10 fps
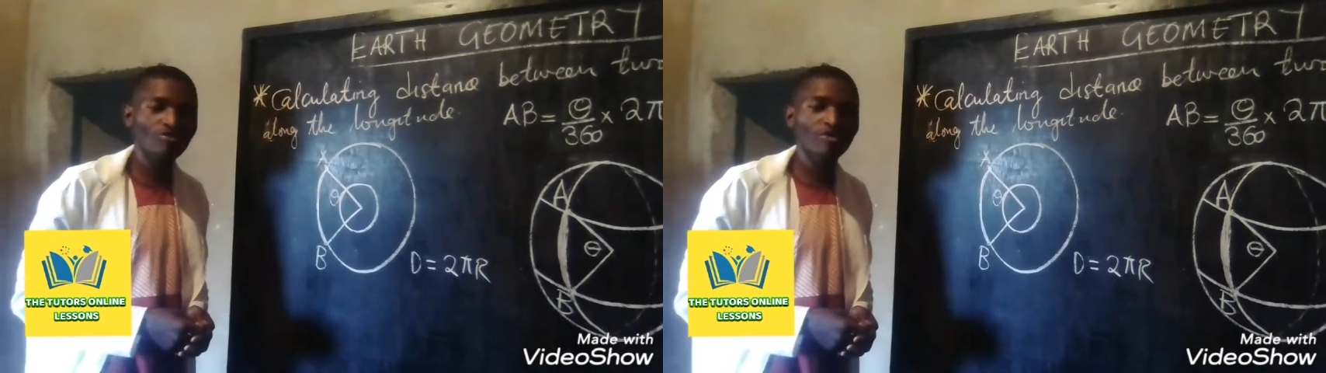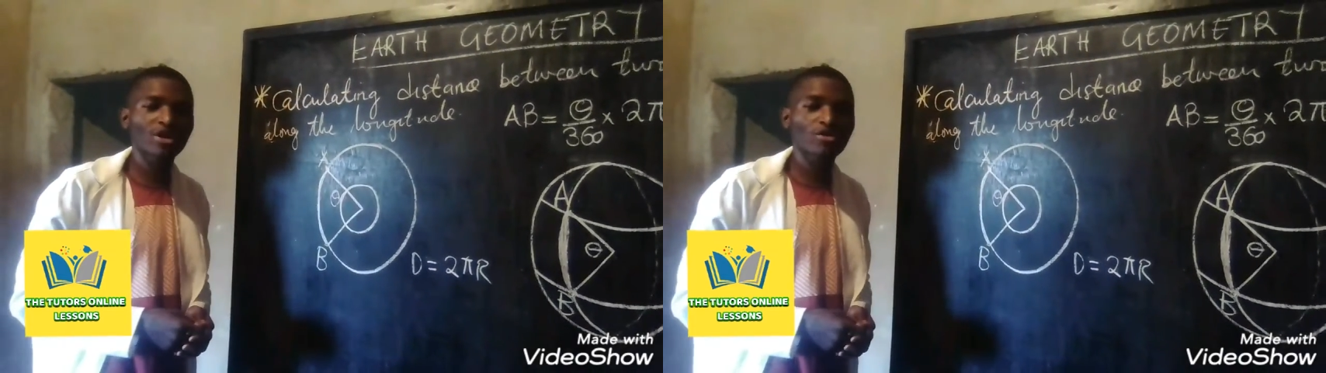
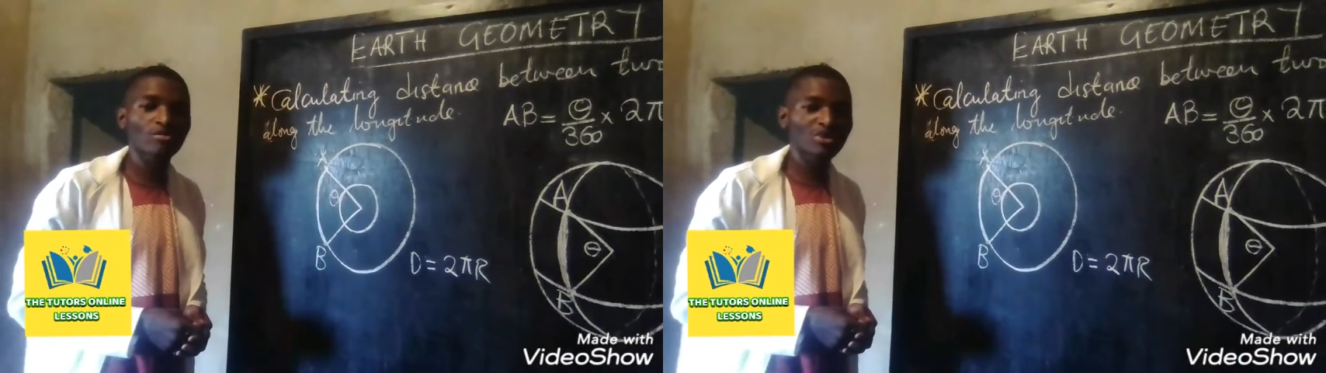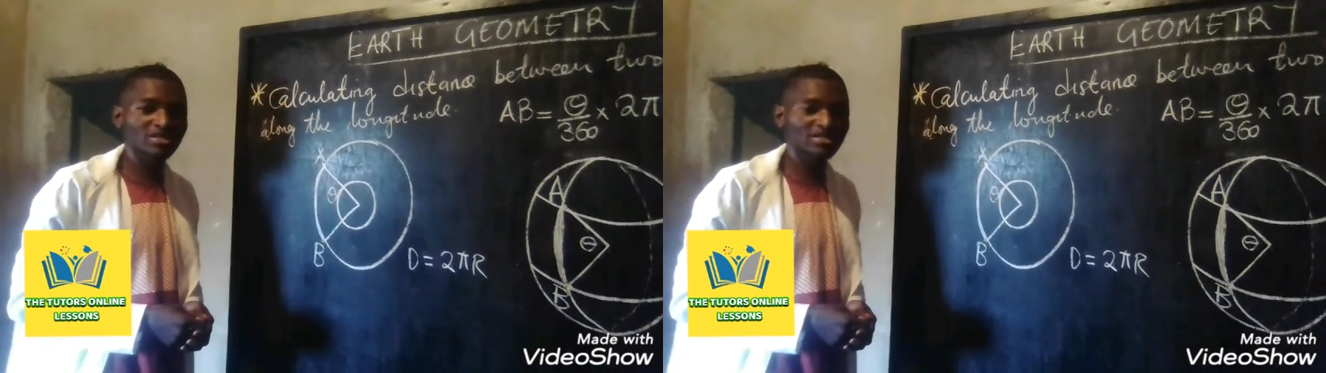of a
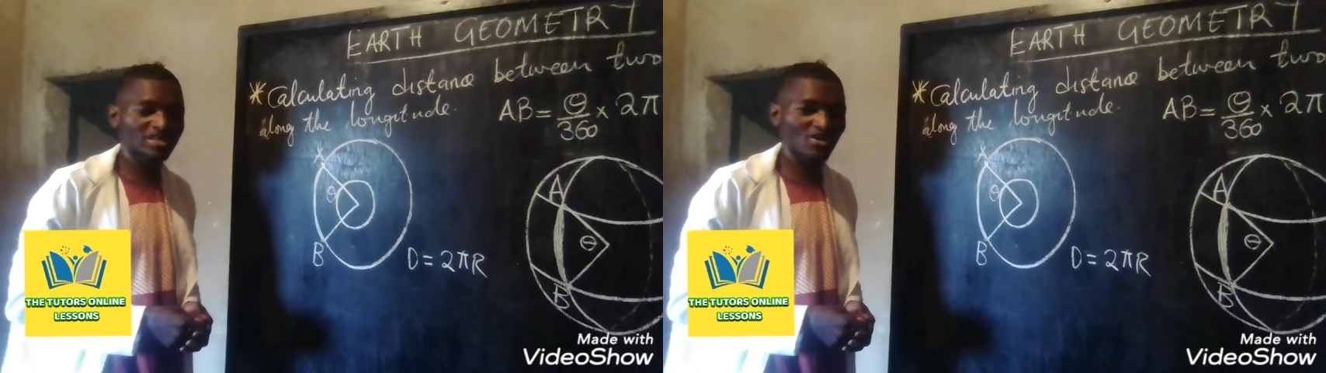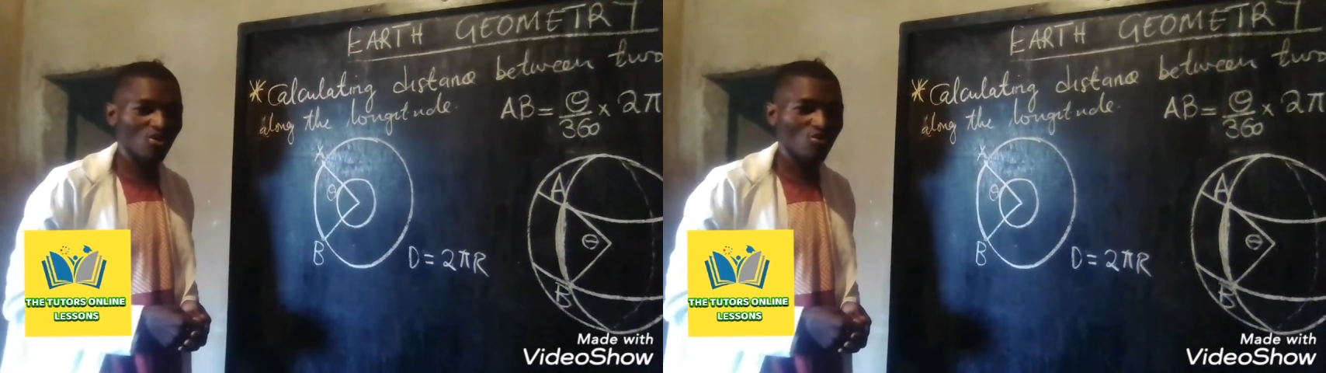complete
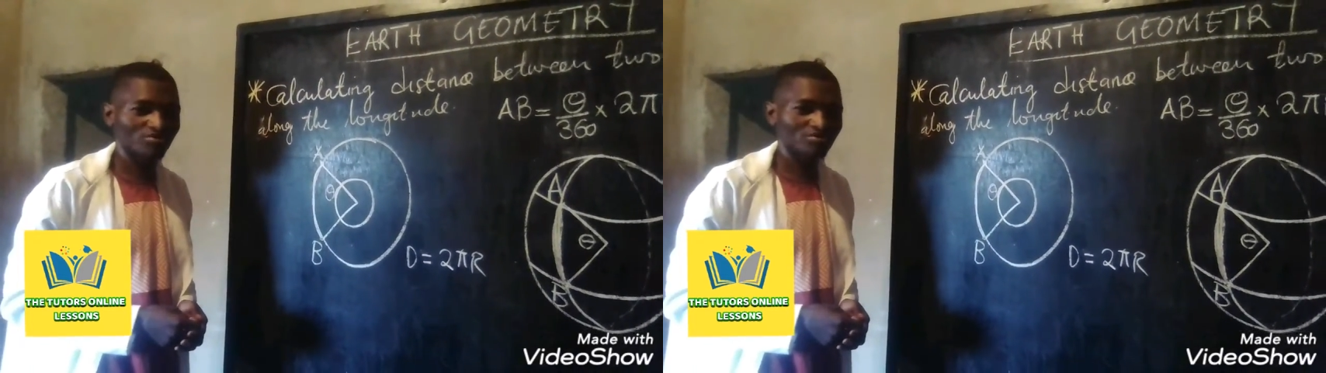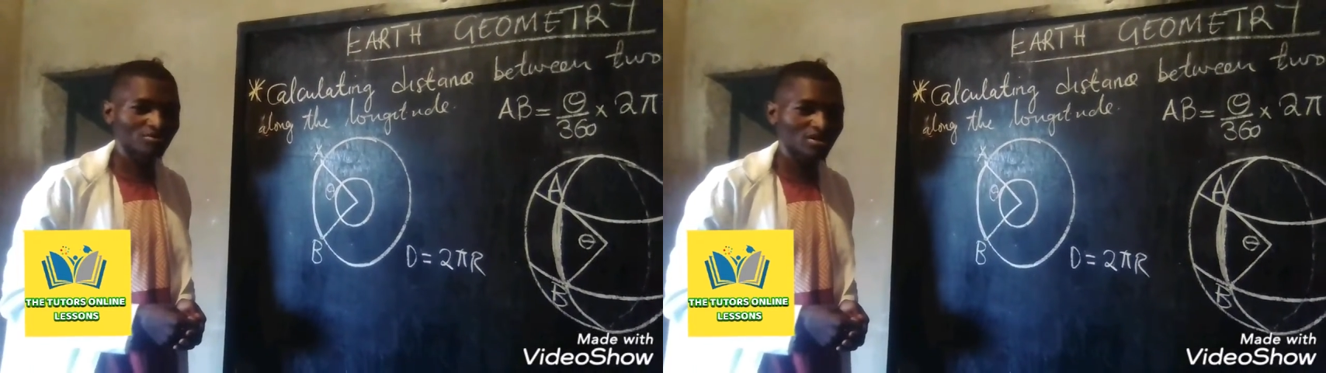circle.
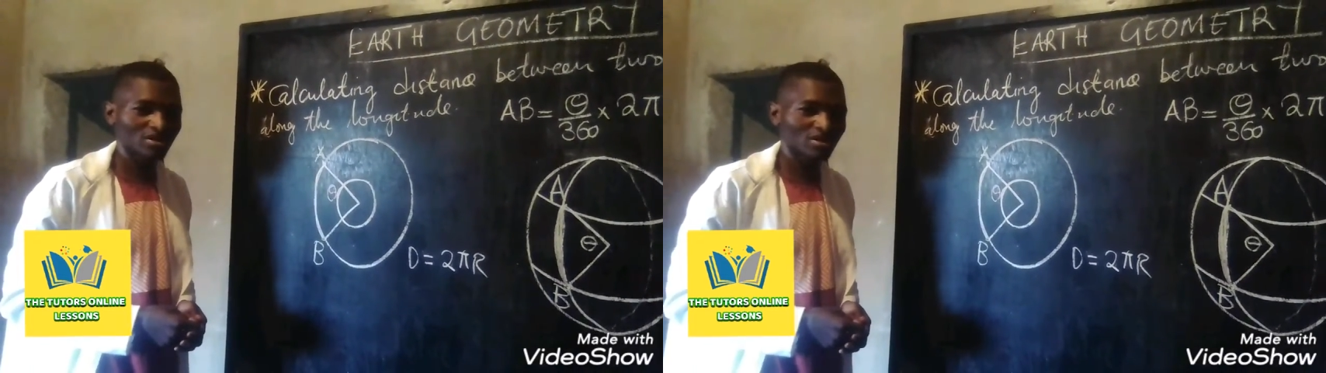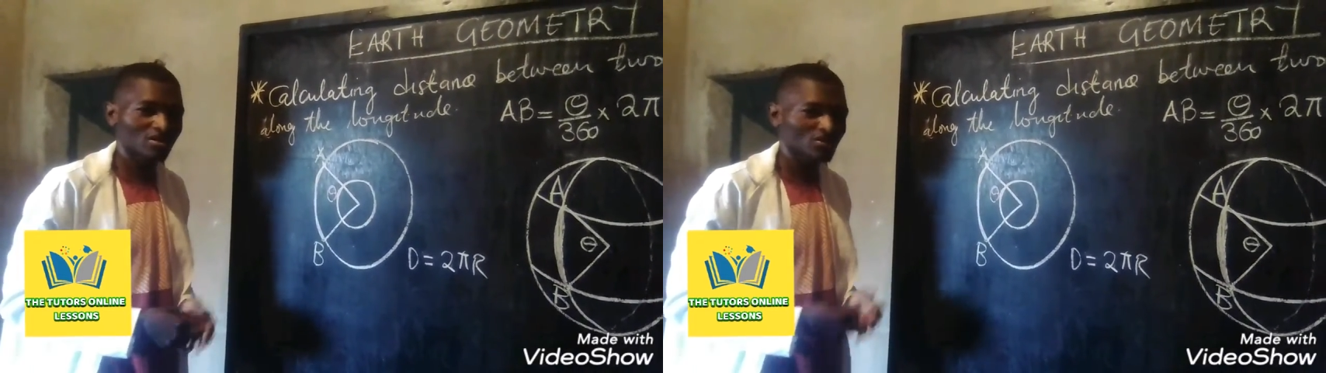
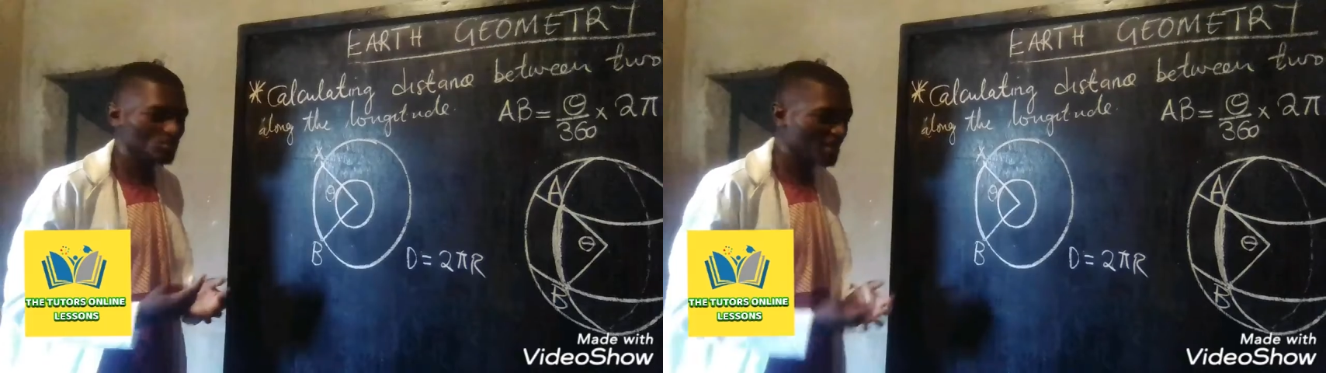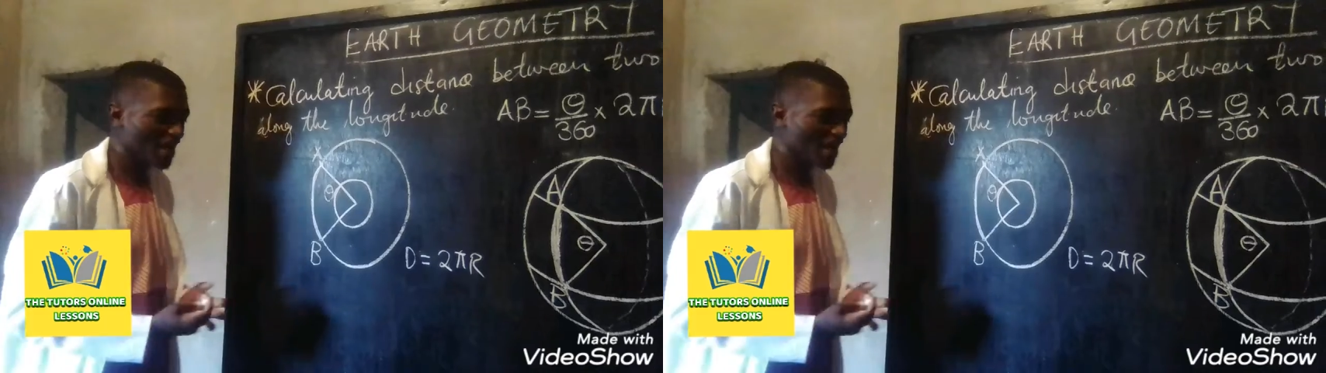So